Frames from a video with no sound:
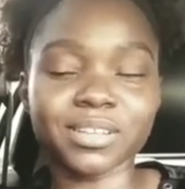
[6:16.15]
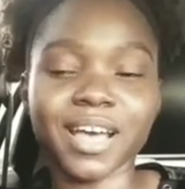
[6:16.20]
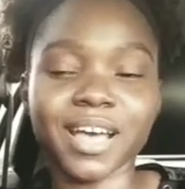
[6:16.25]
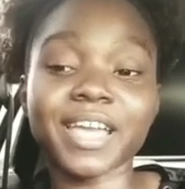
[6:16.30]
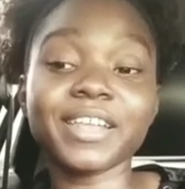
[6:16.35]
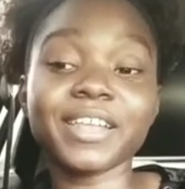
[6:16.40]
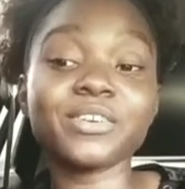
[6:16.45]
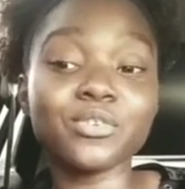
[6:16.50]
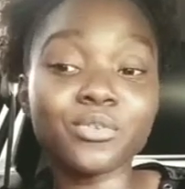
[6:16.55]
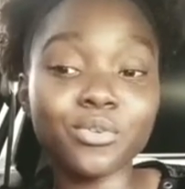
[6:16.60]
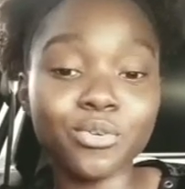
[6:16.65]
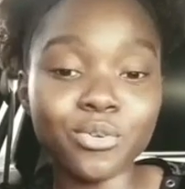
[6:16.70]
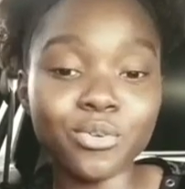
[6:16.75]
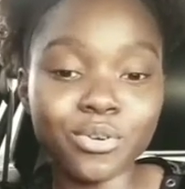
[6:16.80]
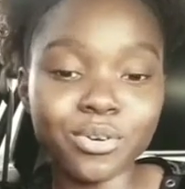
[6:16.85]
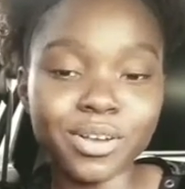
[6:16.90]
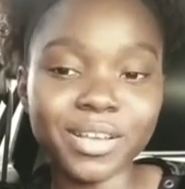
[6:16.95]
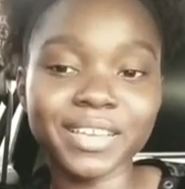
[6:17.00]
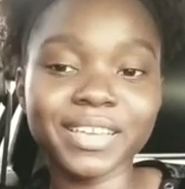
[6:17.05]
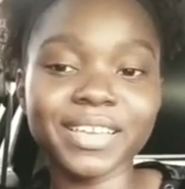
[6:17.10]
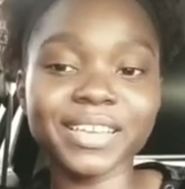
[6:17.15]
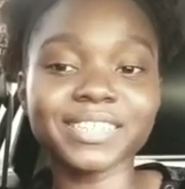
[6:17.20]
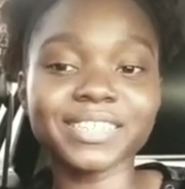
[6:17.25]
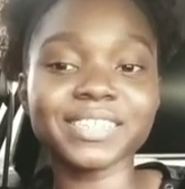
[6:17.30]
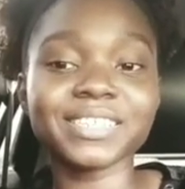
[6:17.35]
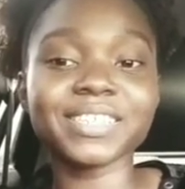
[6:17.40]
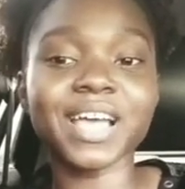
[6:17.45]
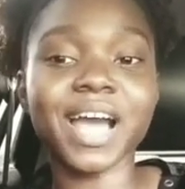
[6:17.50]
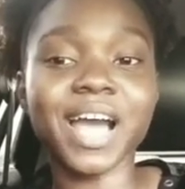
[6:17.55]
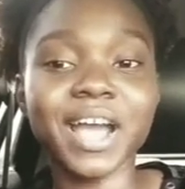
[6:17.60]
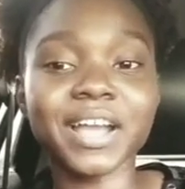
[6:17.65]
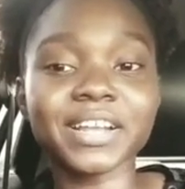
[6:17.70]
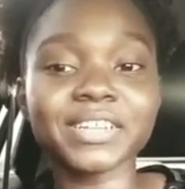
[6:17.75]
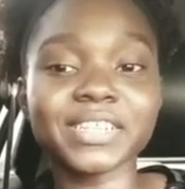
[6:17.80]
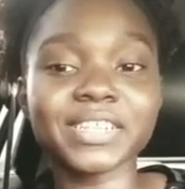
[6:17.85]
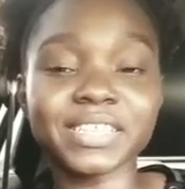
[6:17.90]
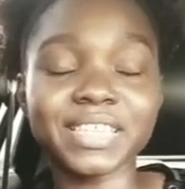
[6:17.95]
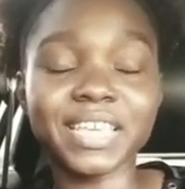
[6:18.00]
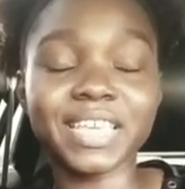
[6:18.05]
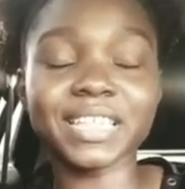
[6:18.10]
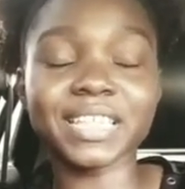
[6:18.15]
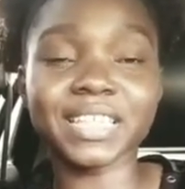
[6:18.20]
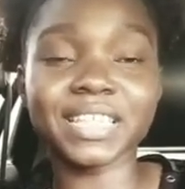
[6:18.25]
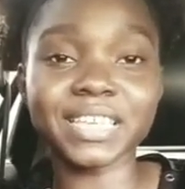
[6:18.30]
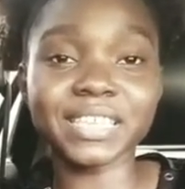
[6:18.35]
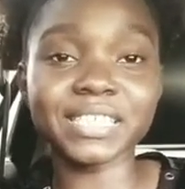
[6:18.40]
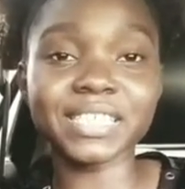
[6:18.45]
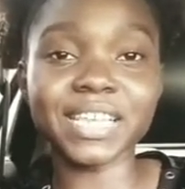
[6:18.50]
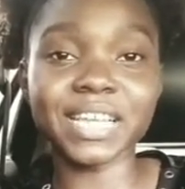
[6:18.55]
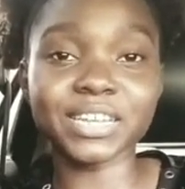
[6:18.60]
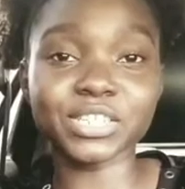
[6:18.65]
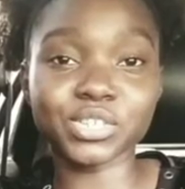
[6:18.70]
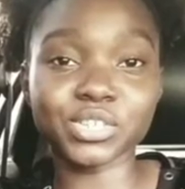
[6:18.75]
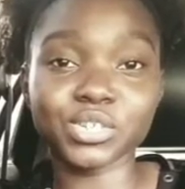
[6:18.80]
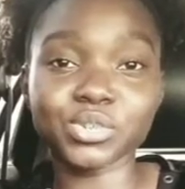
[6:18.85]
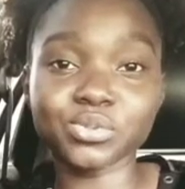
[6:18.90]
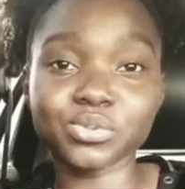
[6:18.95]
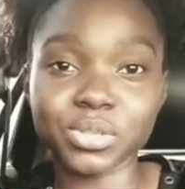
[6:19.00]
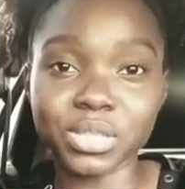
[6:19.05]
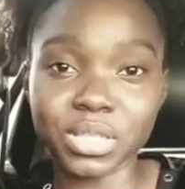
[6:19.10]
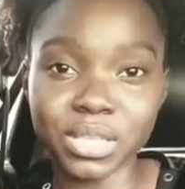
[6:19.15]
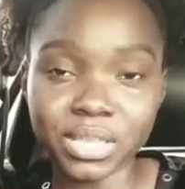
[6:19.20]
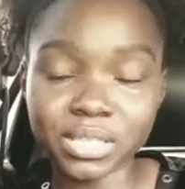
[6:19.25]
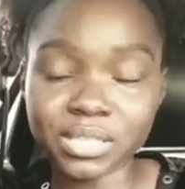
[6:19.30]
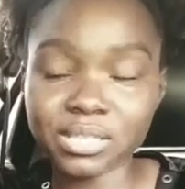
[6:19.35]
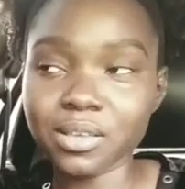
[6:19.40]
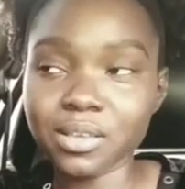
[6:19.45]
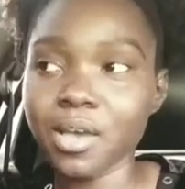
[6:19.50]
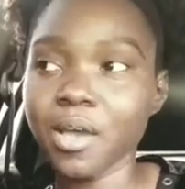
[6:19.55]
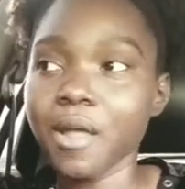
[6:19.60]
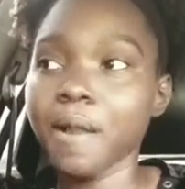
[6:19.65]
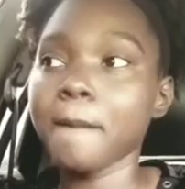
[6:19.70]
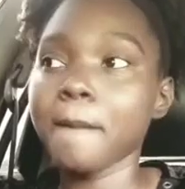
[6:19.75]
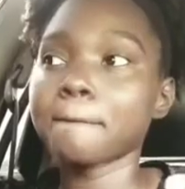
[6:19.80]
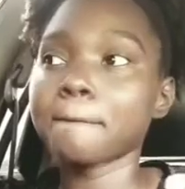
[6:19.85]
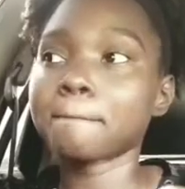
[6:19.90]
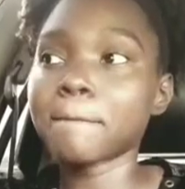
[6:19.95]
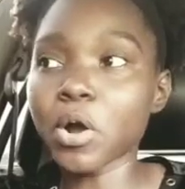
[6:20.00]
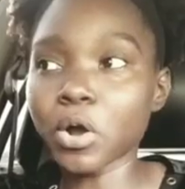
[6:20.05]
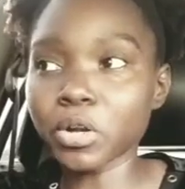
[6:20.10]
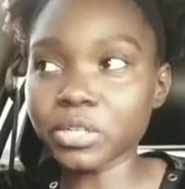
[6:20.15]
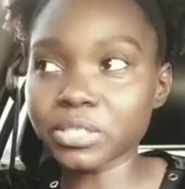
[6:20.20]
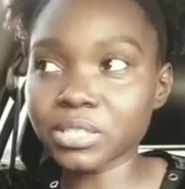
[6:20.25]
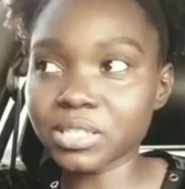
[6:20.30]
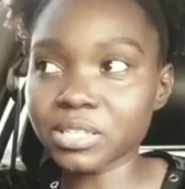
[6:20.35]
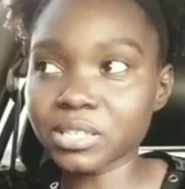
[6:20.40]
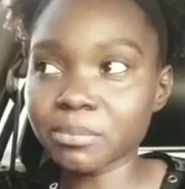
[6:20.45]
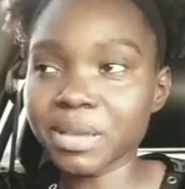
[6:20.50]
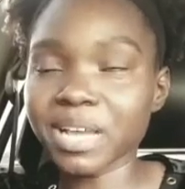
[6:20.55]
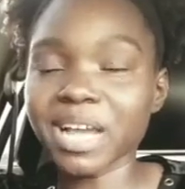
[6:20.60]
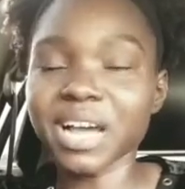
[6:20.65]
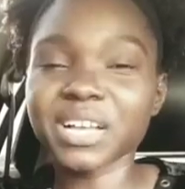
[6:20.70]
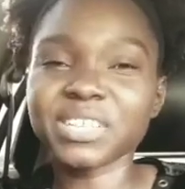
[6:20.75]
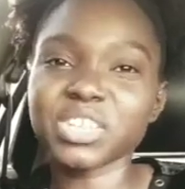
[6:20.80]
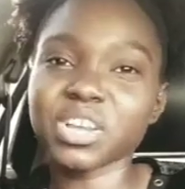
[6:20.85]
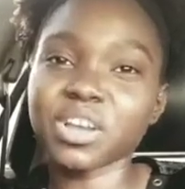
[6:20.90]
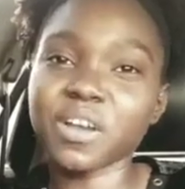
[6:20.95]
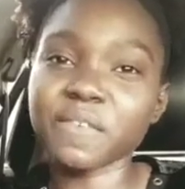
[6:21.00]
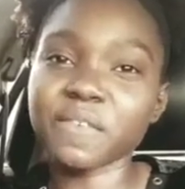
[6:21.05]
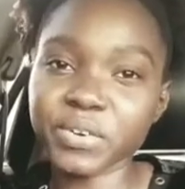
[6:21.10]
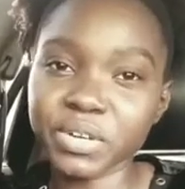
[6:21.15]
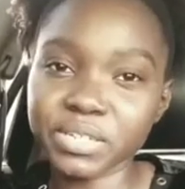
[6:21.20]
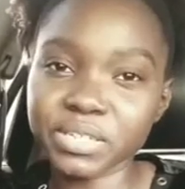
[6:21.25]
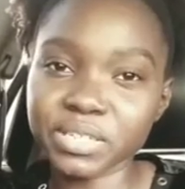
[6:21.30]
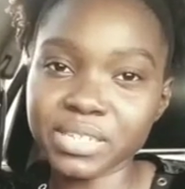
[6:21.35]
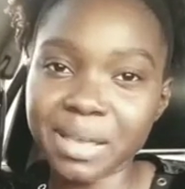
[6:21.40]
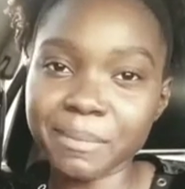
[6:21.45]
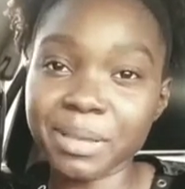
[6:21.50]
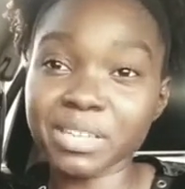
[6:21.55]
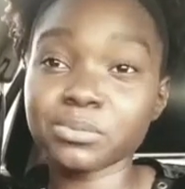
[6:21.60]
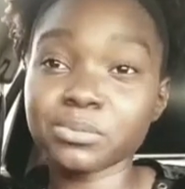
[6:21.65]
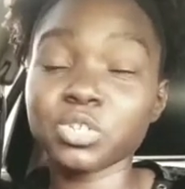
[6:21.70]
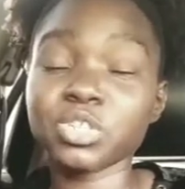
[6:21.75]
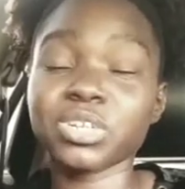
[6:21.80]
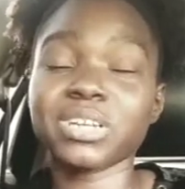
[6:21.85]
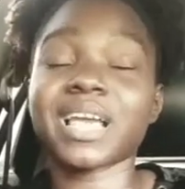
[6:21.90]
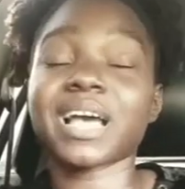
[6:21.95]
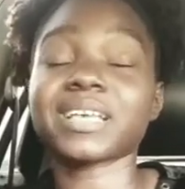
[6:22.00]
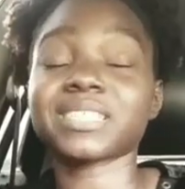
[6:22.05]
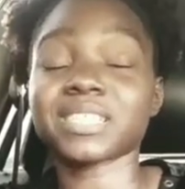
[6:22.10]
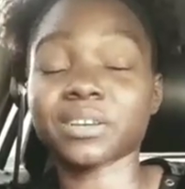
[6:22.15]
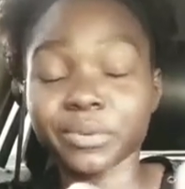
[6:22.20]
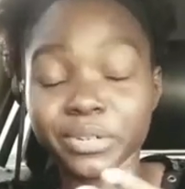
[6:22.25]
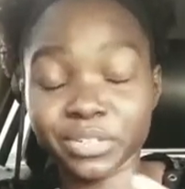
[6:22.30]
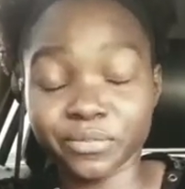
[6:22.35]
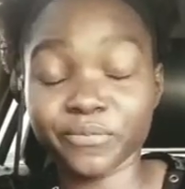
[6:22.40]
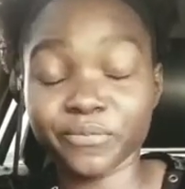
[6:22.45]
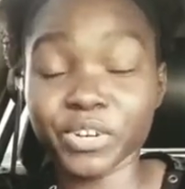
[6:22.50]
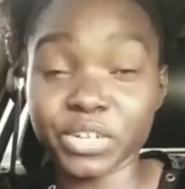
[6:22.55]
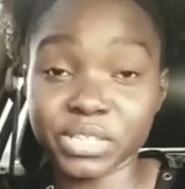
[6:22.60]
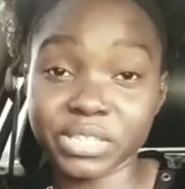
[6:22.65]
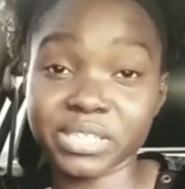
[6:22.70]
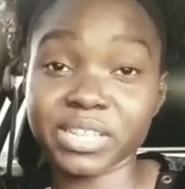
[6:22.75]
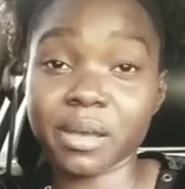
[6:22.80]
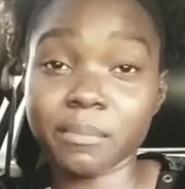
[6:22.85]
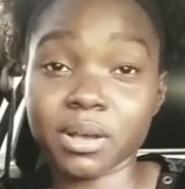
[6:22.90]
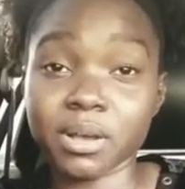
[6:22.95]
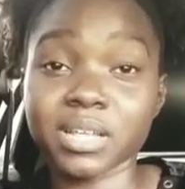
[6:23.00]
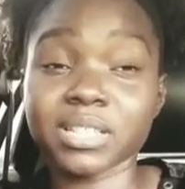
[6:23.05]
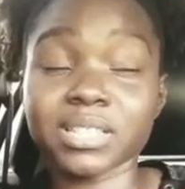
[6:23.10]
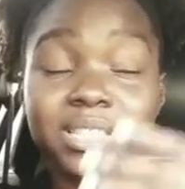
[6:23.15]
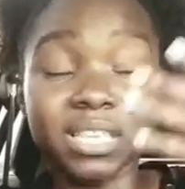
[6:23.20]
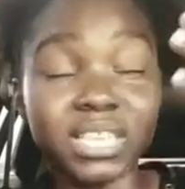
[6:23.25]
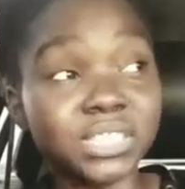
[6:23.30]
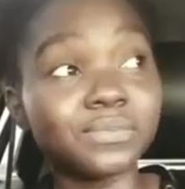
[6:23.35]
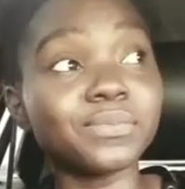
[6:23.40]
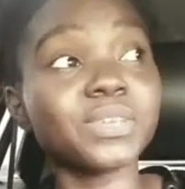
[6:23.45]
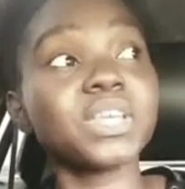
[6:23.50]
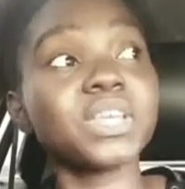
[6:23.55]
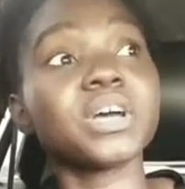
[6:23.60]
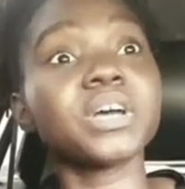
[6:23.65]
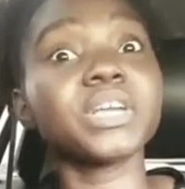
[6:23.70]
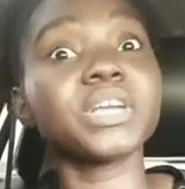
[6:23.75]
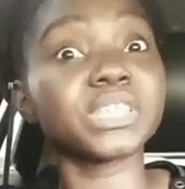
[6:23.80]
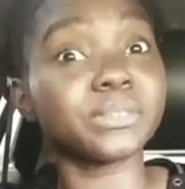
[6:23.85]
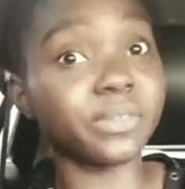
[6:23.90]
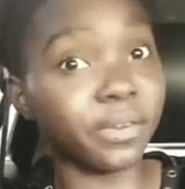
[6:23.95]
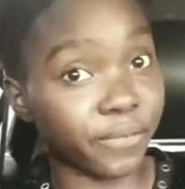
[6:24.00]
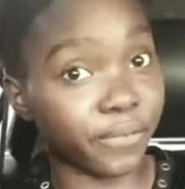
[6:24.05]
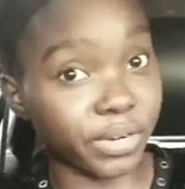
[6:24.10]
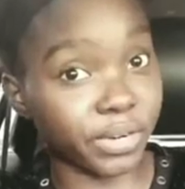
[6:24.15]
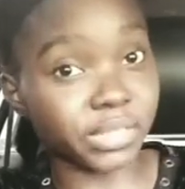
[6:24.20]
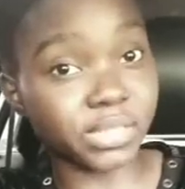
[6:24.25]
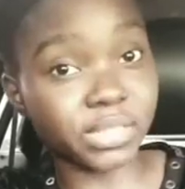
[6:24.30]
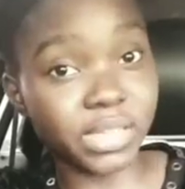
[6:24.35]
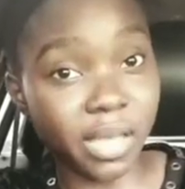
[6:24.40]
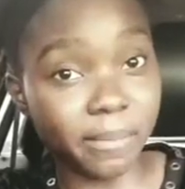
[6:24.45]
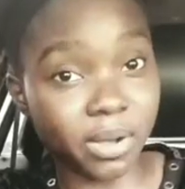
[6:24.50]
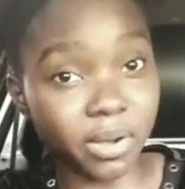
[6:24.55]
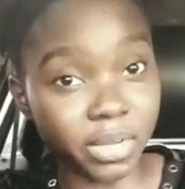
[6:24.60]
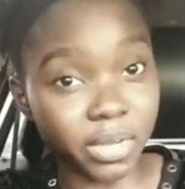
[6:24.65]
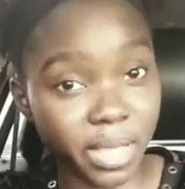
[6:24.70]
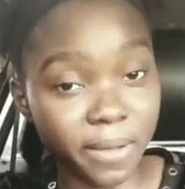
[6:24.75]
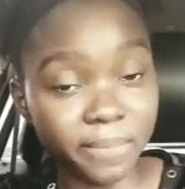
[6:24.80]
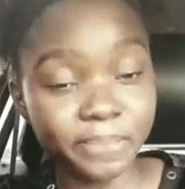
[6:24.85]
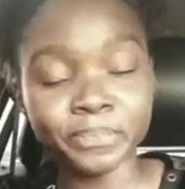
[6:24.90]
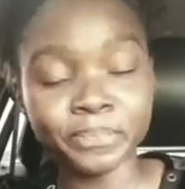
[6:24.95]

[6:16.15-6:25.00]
I know it is hard to say this and to do this, but because you're a first time, especially as a first timer, this video is for first timer. Okay,